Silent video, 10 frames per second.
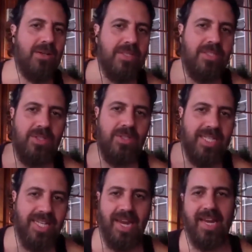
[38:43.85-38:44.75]
into the
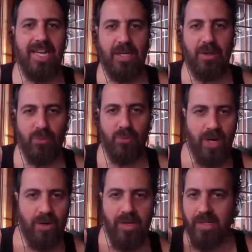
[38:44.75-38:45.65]
cave
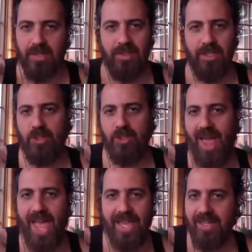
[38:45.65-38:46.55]
where the
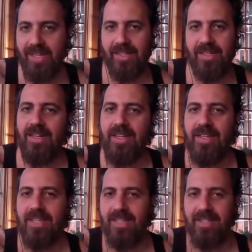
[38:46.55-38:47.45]
dragon
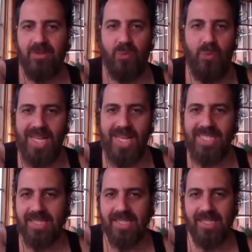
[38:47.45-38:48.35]
is
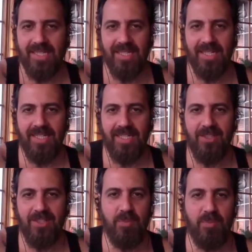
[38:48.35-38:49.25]
resting and is
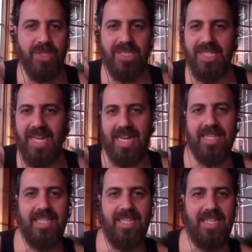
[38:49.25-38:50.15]

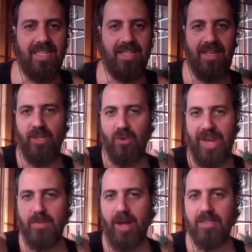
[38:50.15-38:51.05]
protecting a great
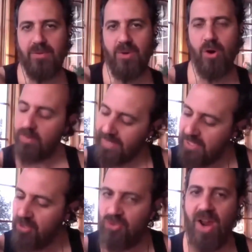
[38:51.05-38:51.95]
pot of
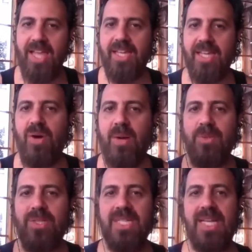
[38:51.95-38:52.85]
gold, but this
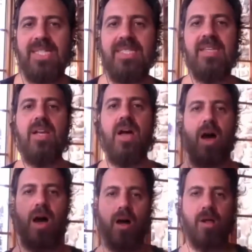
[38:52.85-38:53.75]
dragon represents
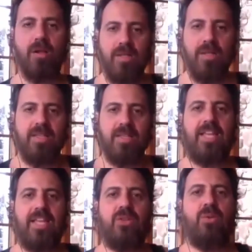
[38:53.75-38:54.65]
all
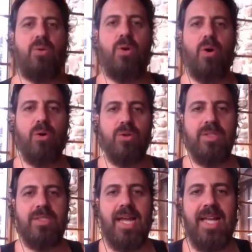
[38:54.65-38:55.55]
that you
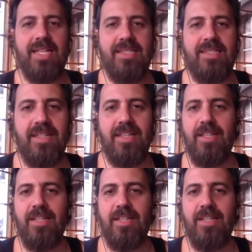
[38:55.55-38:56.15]
hold as